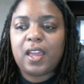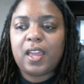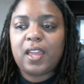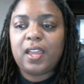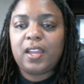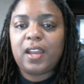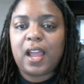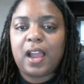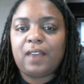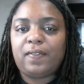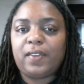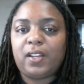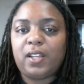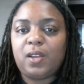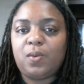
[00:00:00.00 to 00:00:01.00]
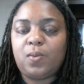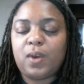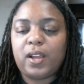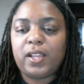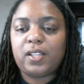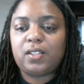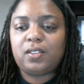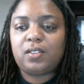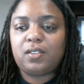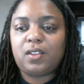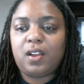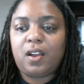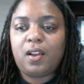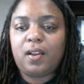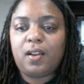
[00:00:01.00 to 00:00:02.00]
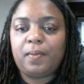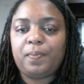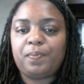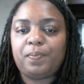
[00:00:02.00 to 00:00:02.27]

and I really want I